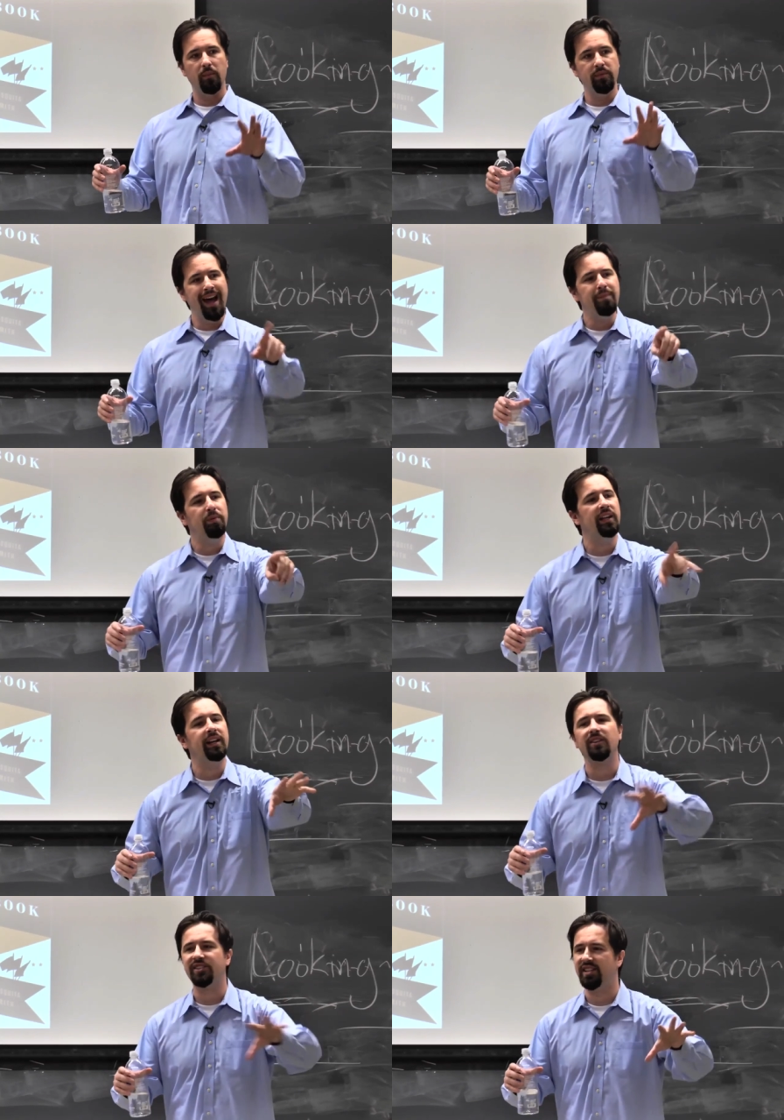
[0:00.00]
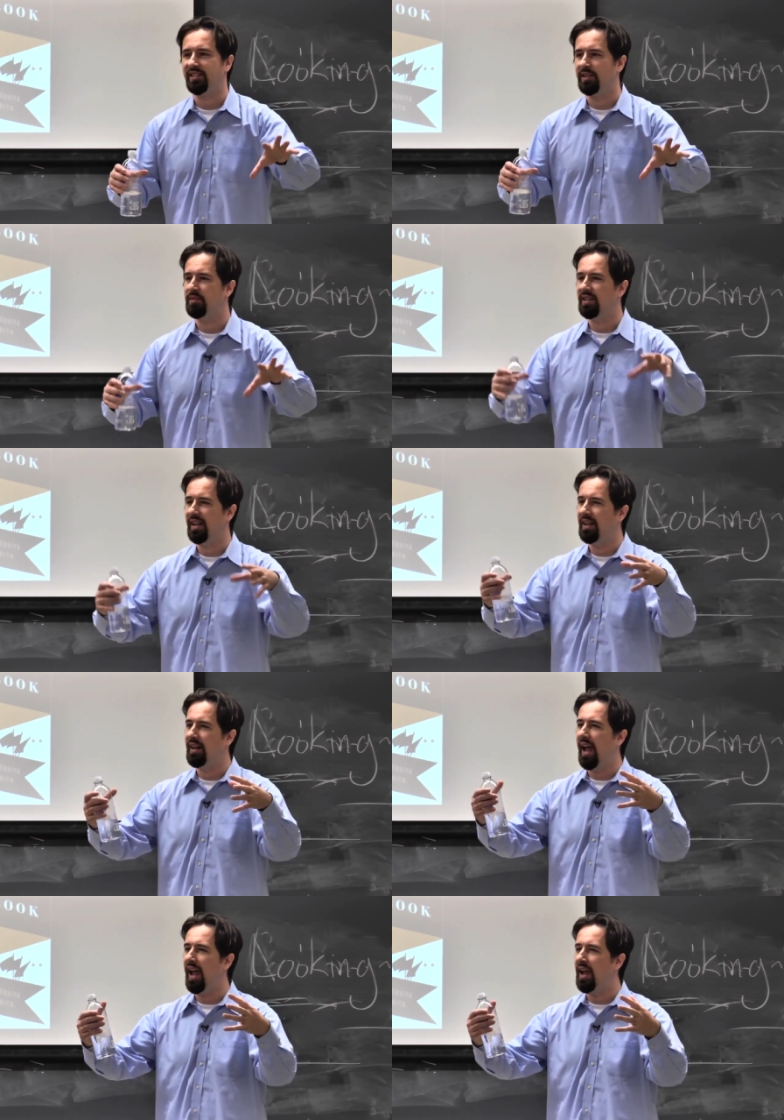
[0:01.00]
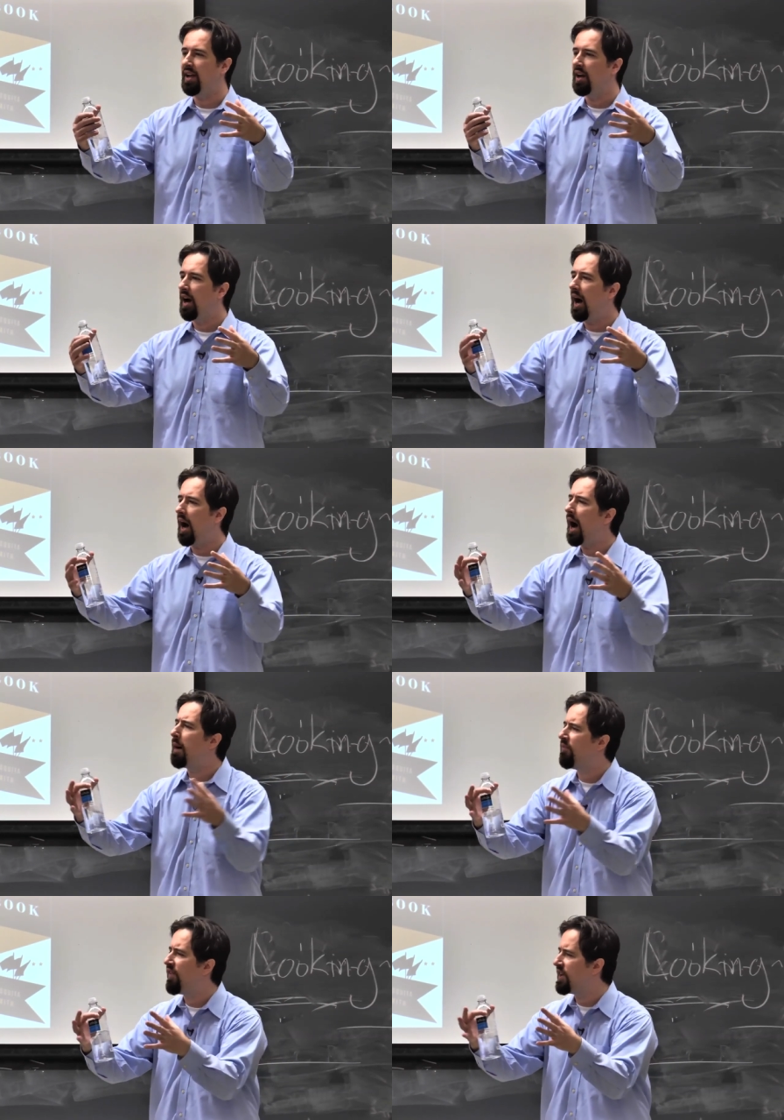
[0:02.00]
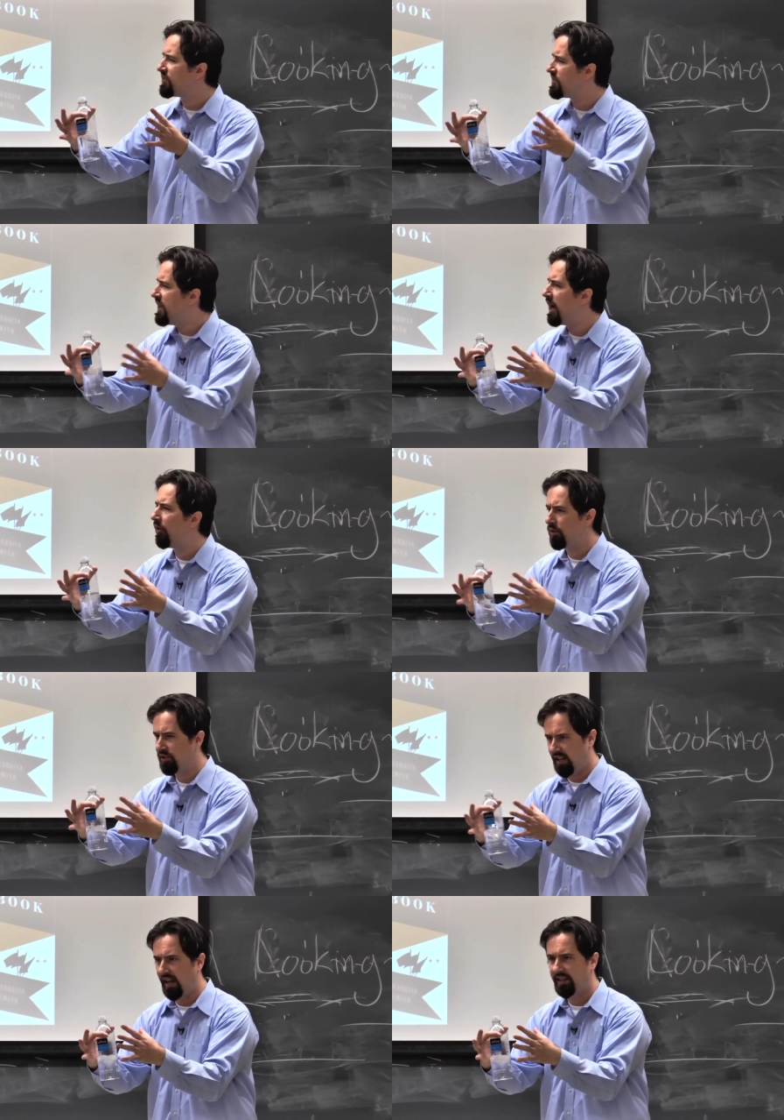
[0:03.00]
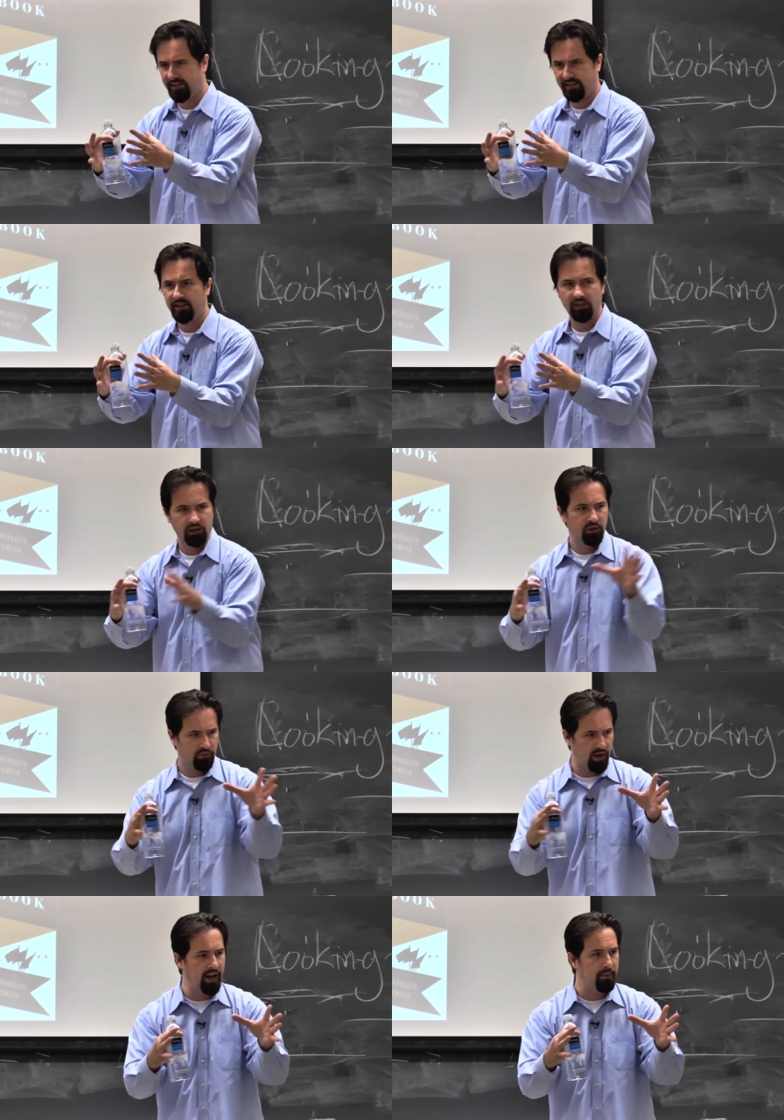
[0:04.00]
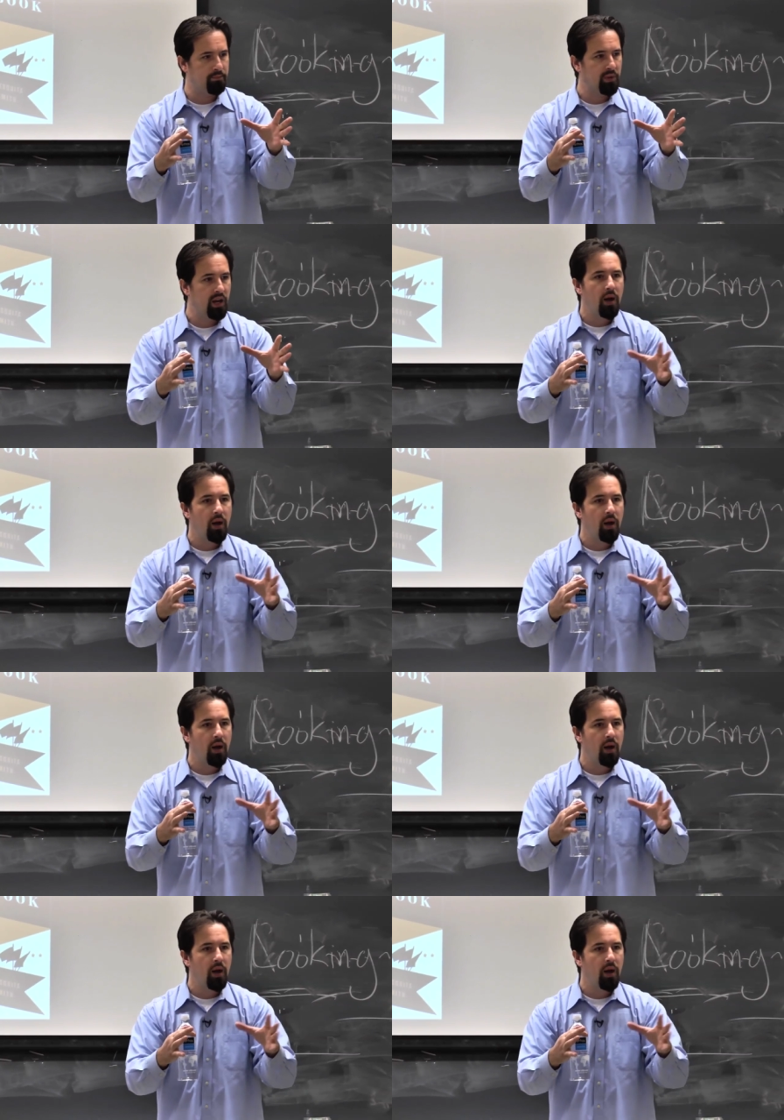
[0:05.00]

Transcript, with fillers: not political systems in a obvious, narrow sense, right?